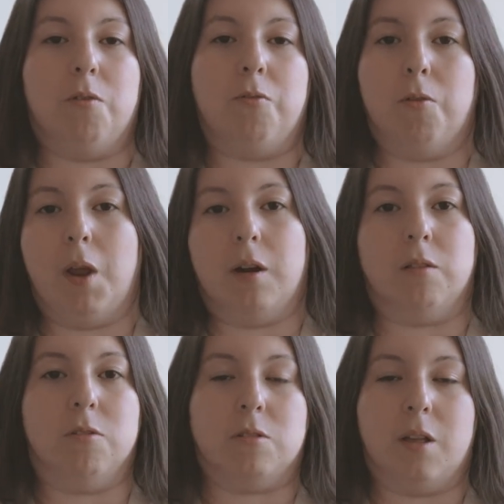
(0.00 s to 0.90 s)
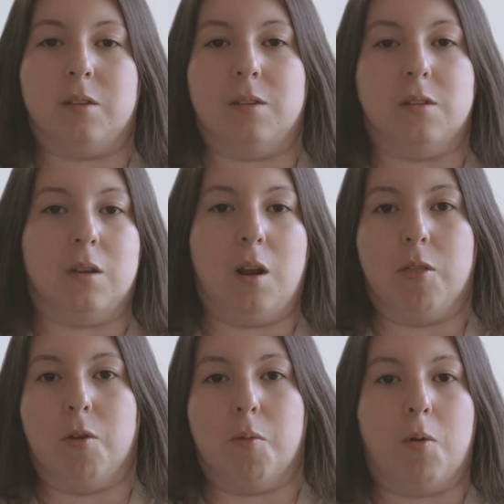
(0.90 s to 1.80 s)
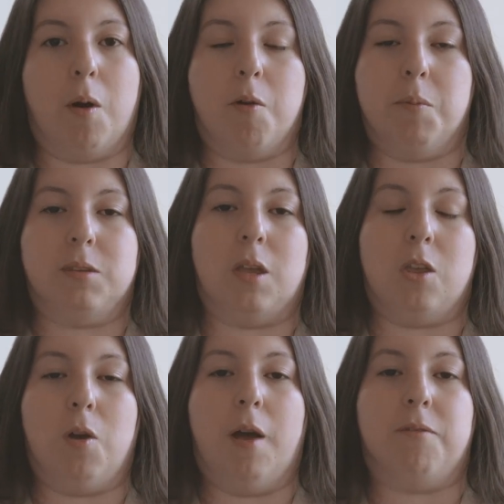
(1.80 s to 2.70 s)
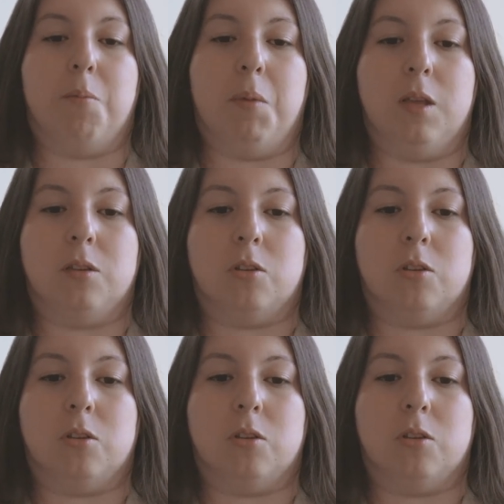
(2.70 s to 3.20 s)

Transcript: food handler's license and other requirements that you have to meet.